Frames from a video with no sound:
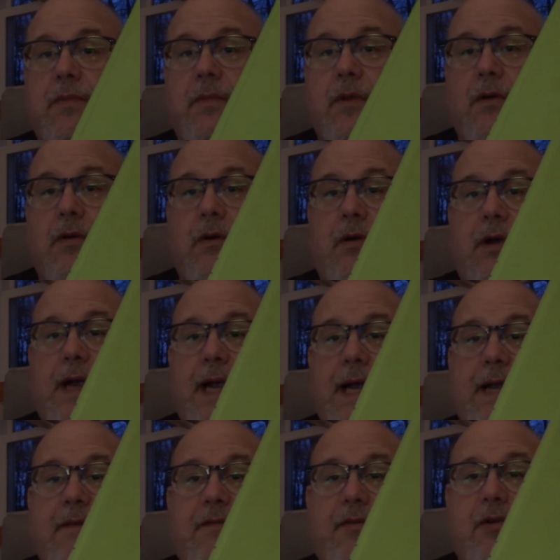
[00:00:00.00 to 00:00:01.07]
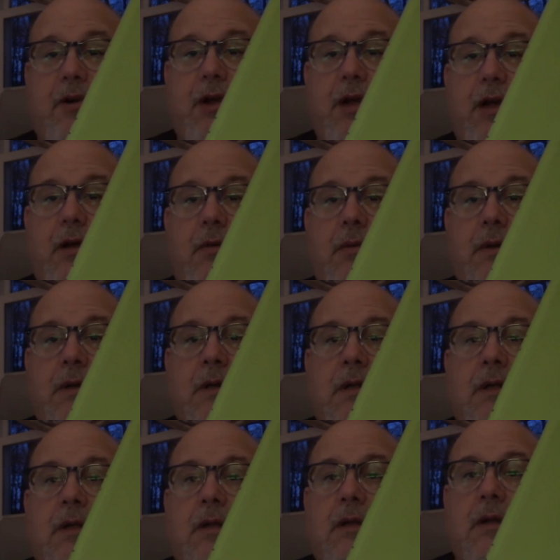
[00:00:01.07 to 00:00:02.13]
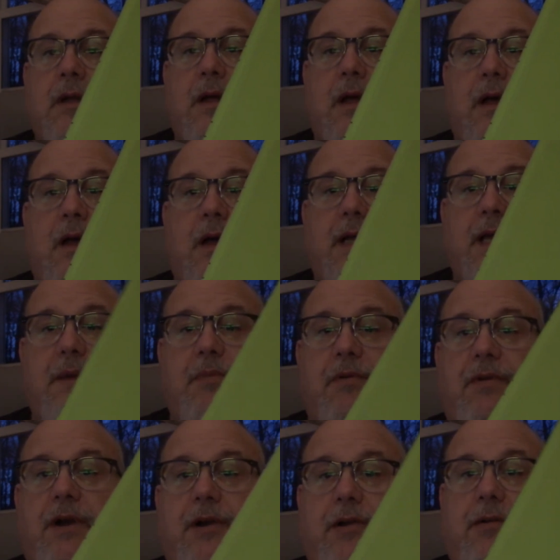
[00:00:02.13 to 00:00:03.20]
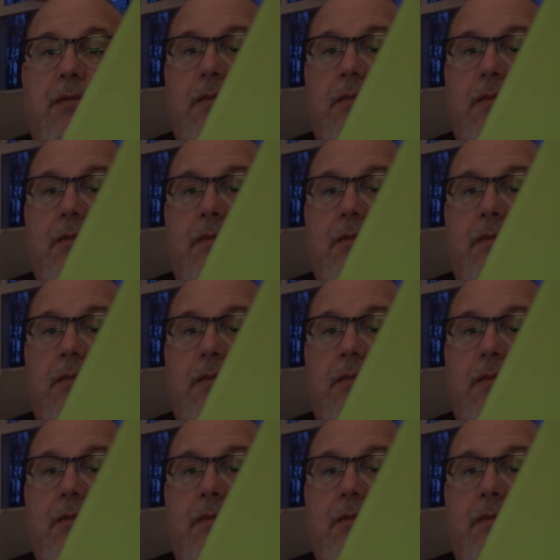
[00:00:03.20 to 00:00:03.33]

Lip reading: or any vertigo, keep a record